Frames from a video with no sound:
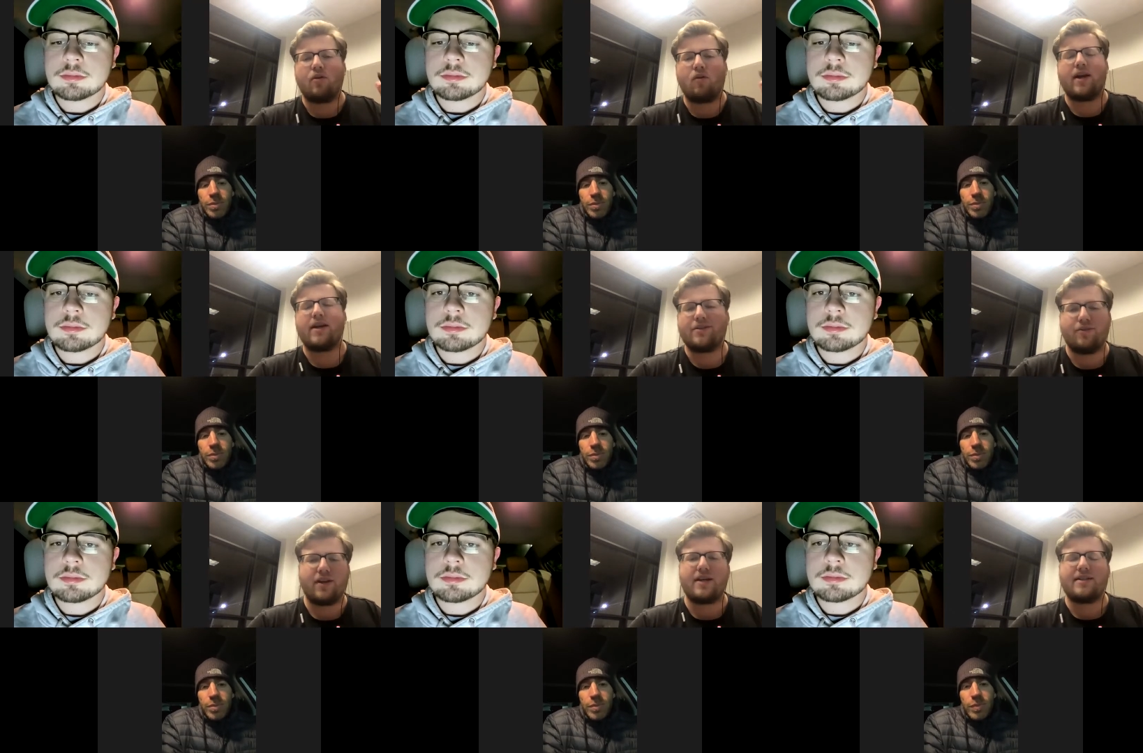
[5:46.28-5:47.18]
Speaker 1: Aquinas
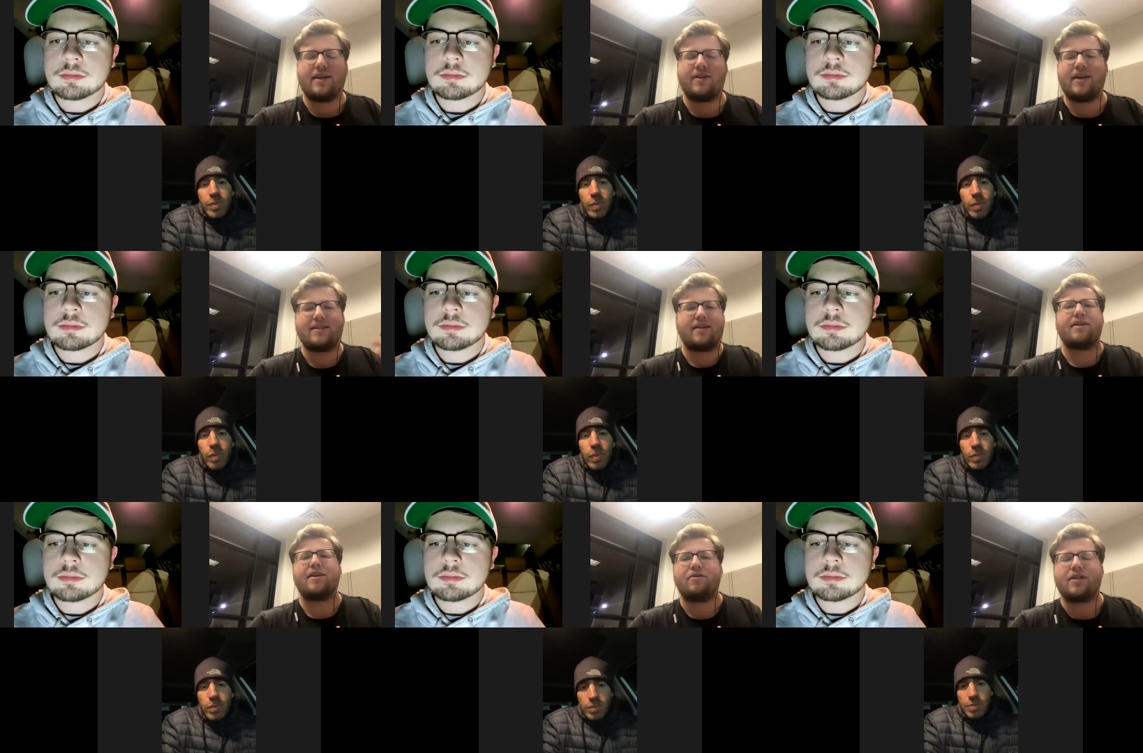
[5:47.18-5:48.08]
38 7. That's on
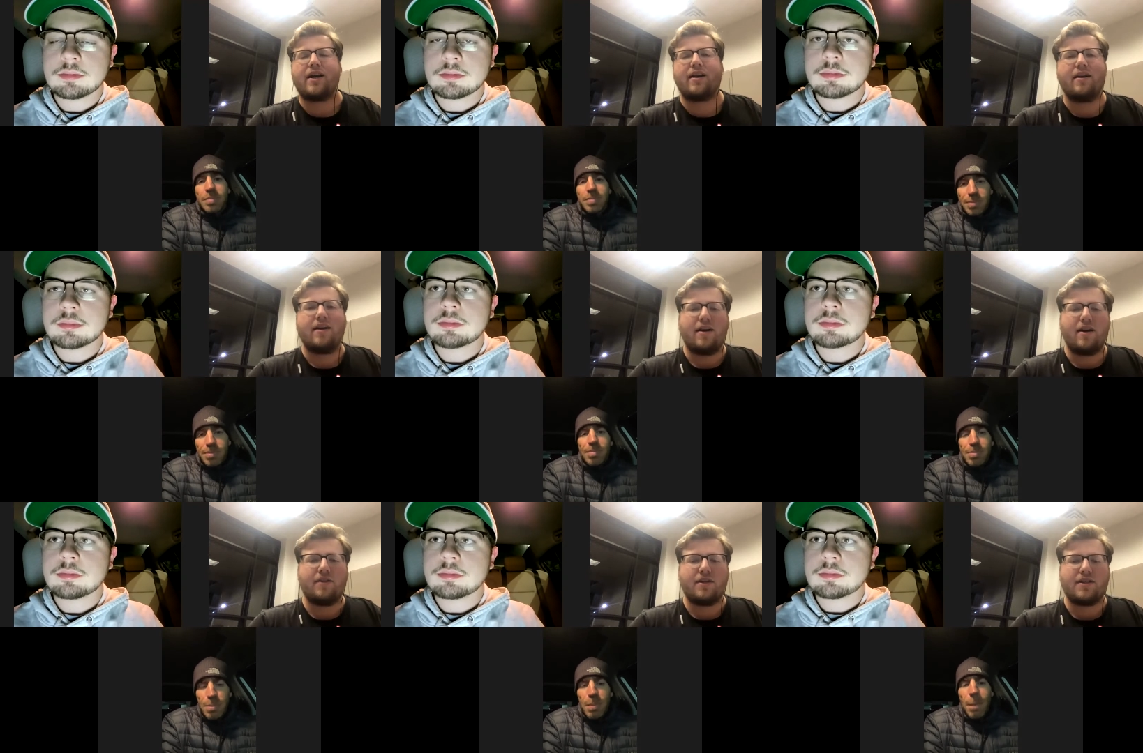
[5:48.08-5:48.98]
the other side
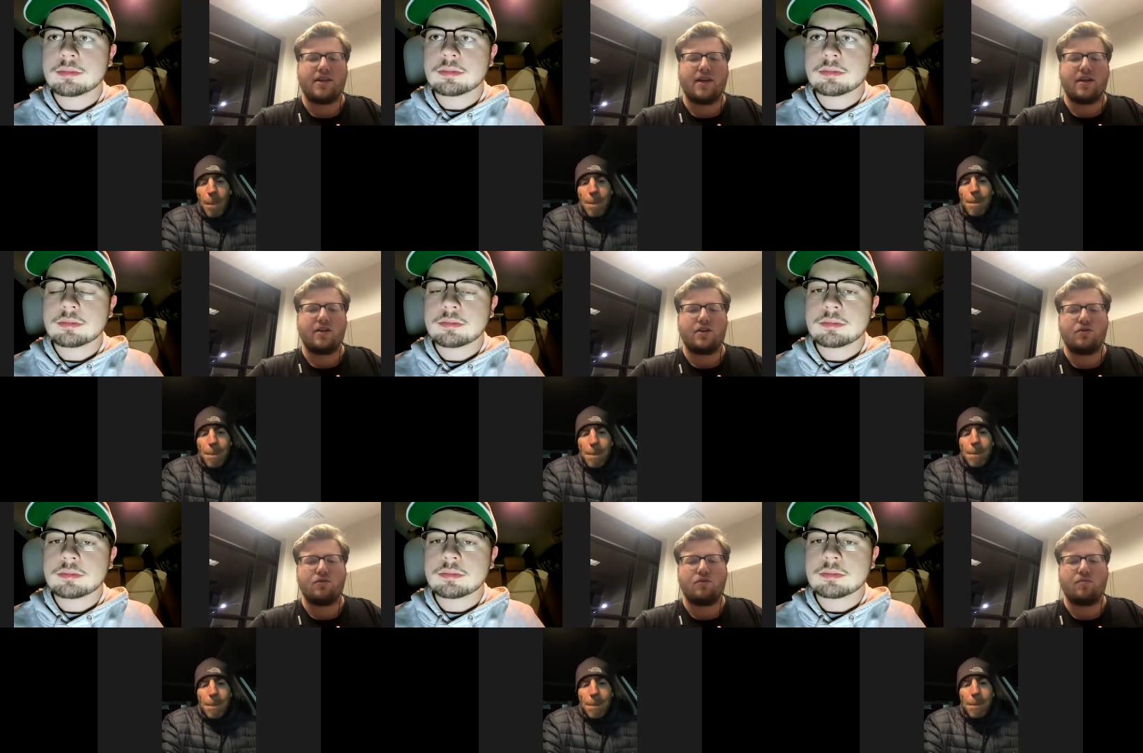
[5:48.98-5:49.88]
of the C2
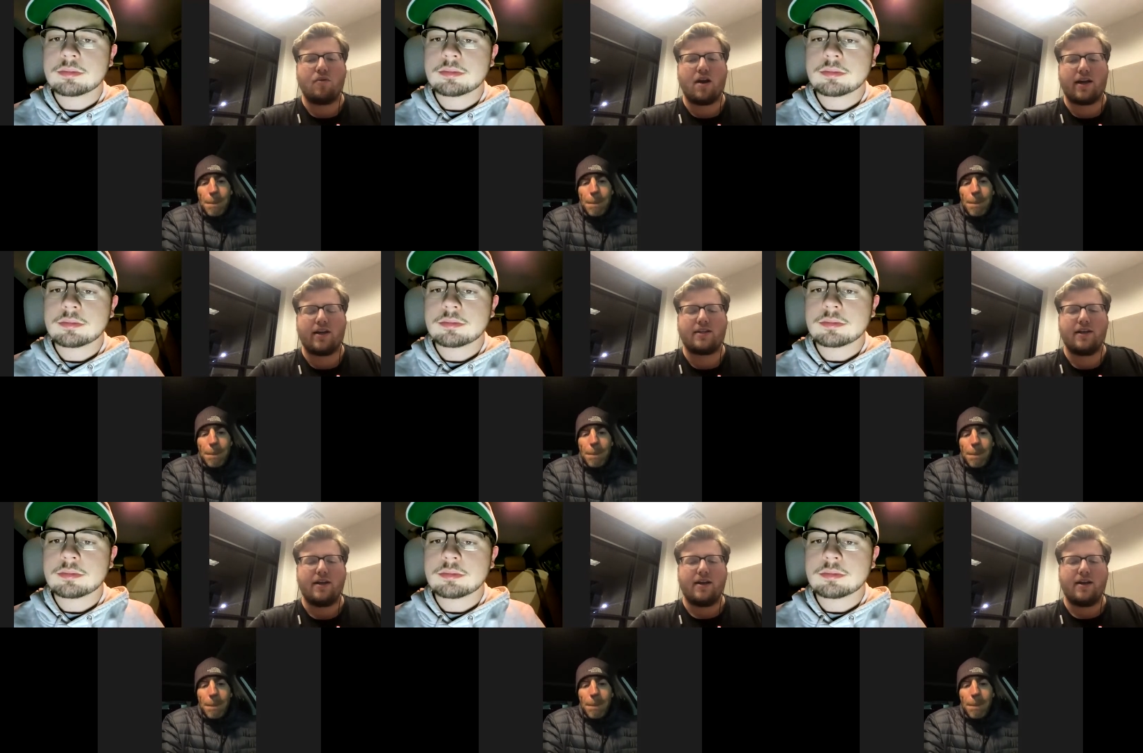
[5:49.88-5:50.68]
to bracket.